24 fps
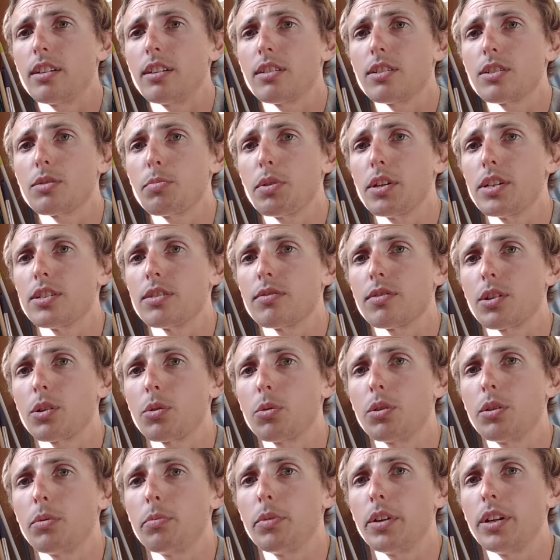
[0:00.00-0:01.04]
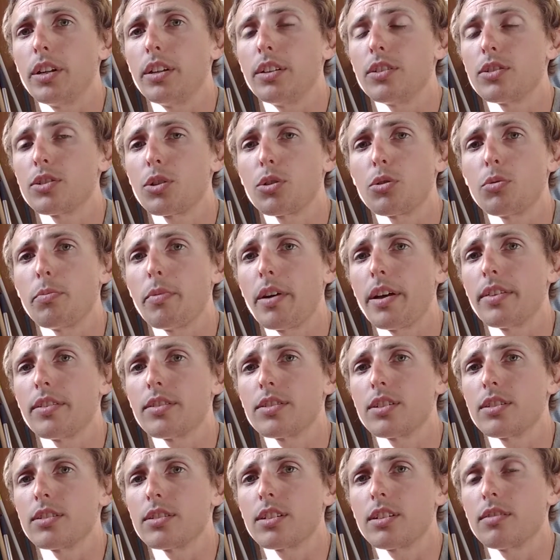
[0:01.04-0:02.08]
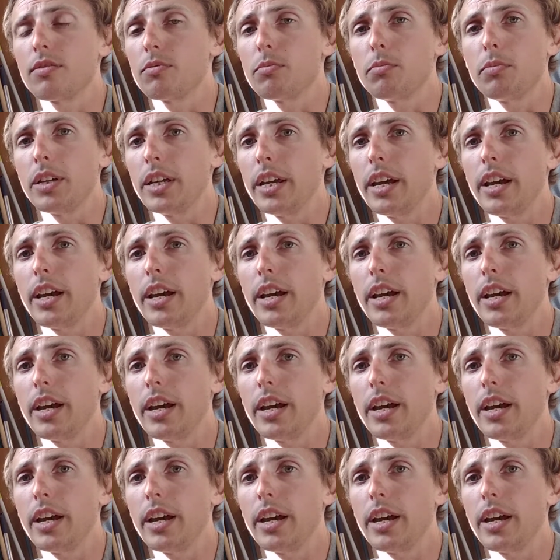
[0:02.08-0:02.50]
this piece of equipment in 2 months has given me